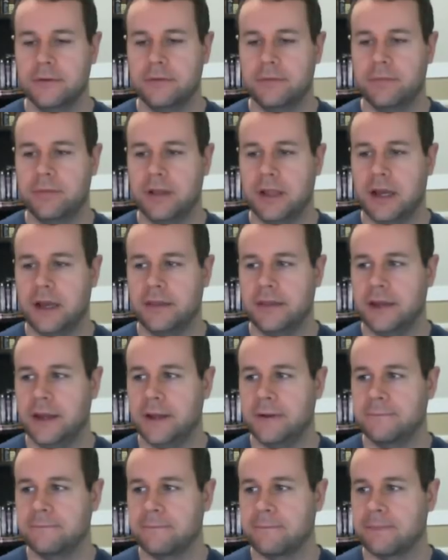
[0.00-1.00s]
I'm going to apply
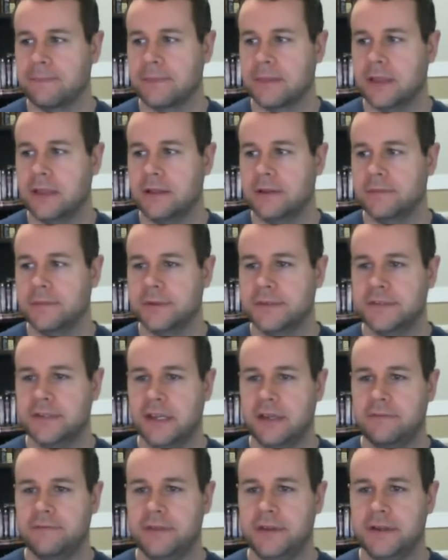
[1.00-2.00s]
that. Then I'm going to
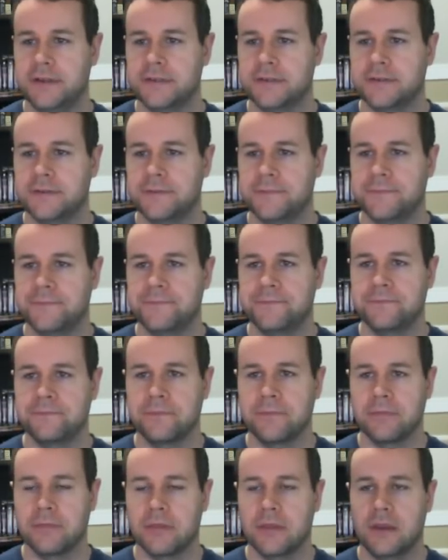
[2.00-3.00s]
save this
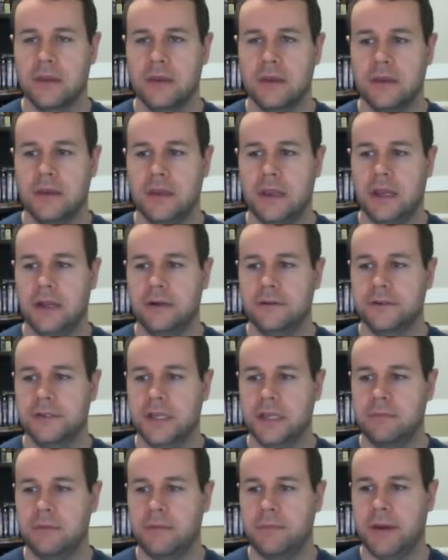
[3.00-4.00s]
and it'll
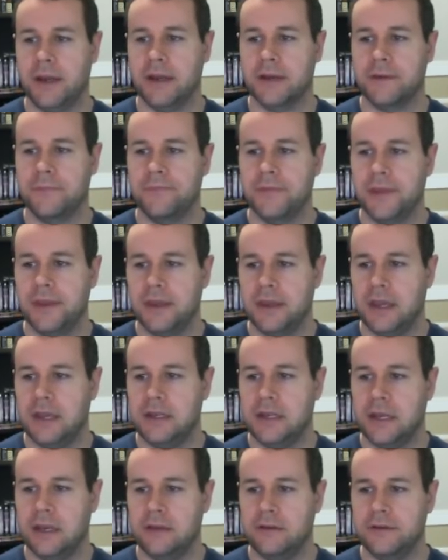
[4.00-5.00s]
take me back.
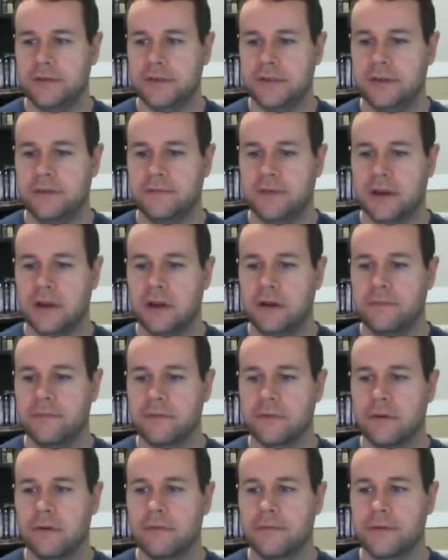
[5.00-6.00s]
And now you can see if I
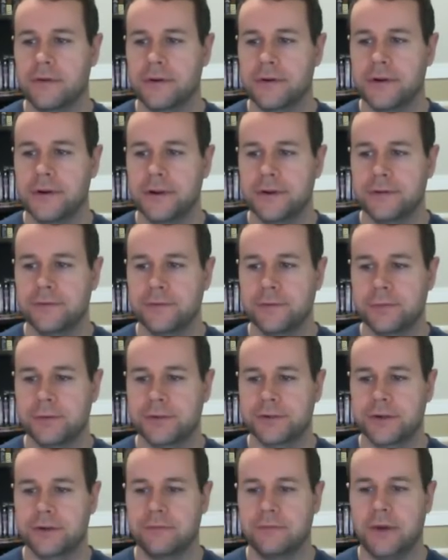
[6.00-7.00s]
hover over
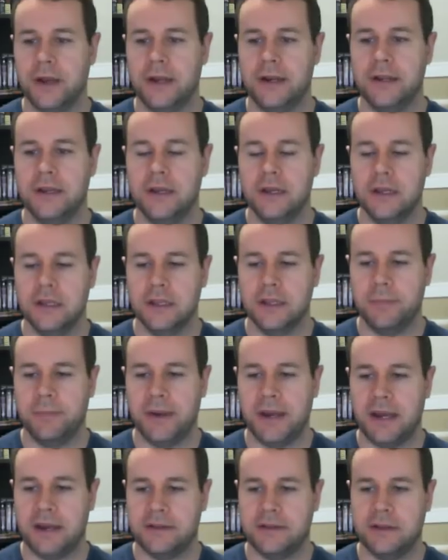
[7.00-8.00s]
Drupal shirt red, the
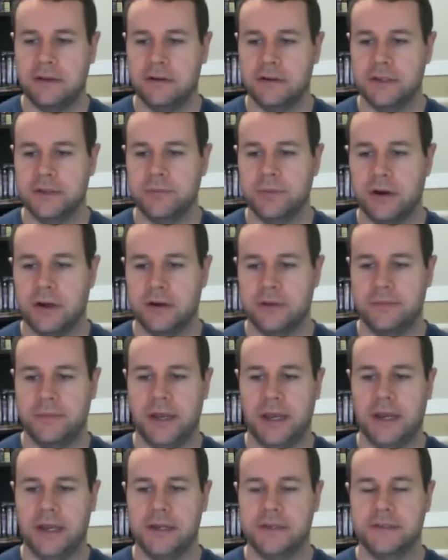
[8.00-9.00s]
path down at the bottom
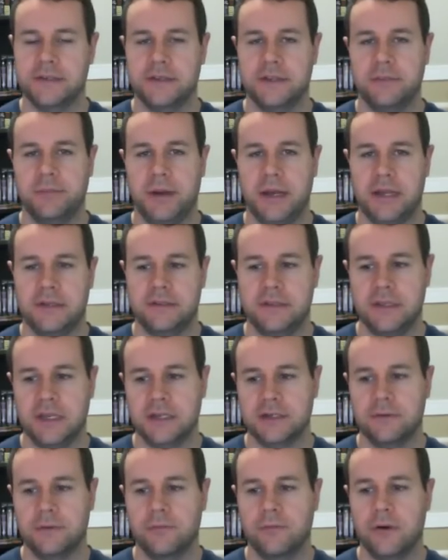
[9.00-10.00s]
has the path to the
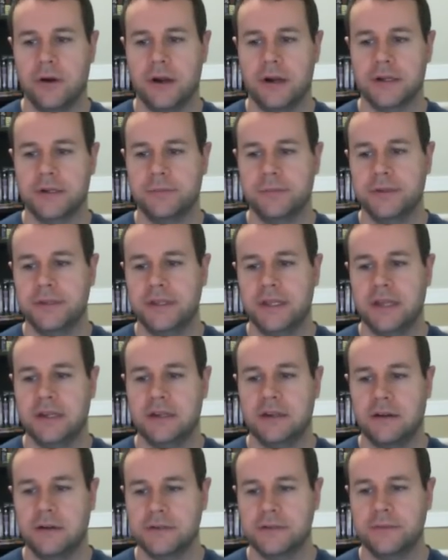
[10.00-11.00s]
actual product, but then
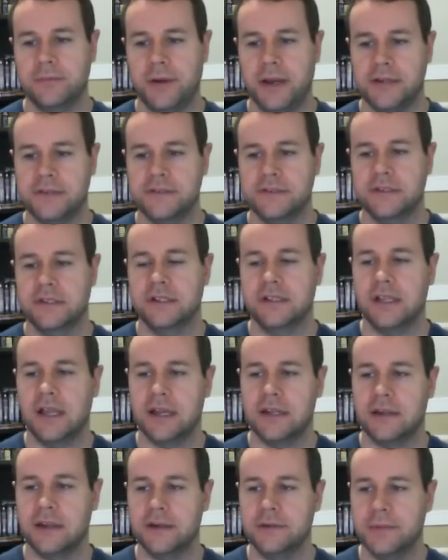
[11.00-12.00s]
it also passes in the
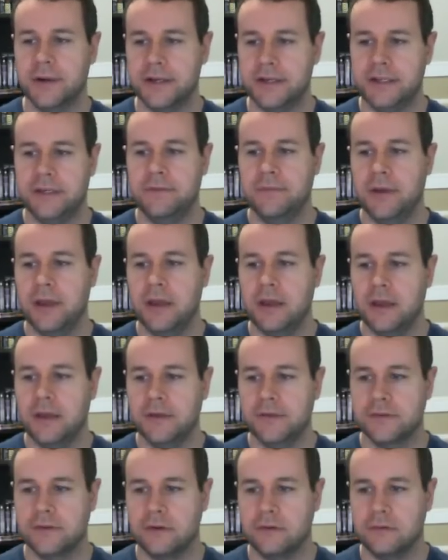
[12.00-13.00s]
line item ID.
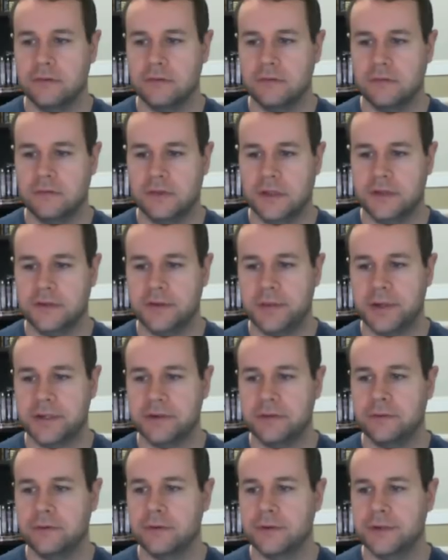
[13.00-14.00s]
So let's go back
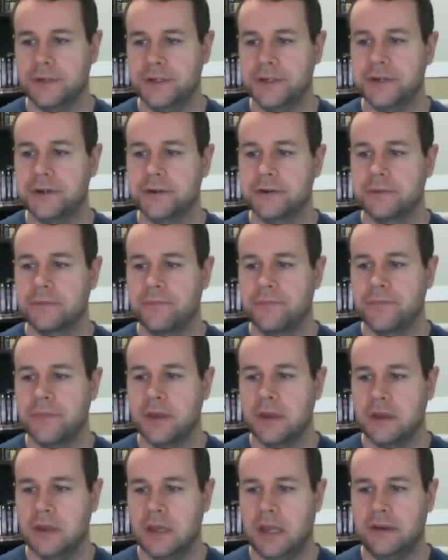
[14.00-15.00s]
to orange here
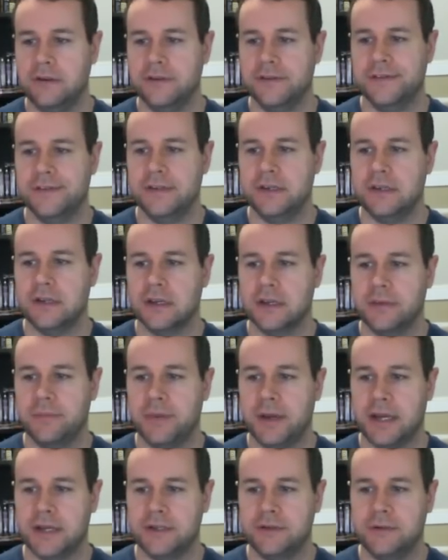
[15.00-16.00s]
and you can see I get
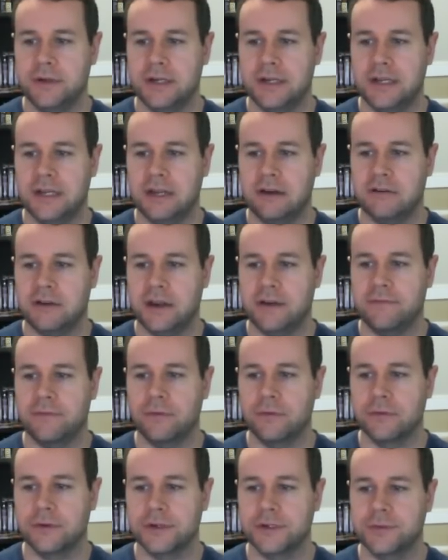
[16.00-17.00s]
back to it and now I have
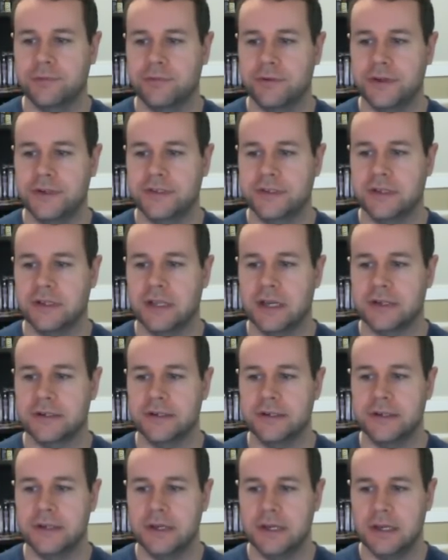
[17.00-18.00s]
orange
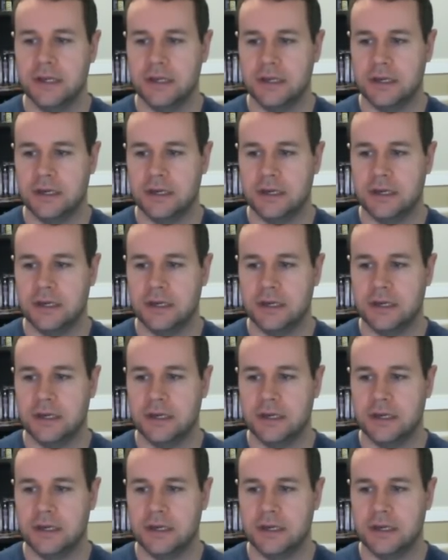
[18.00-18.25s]
pre-selected.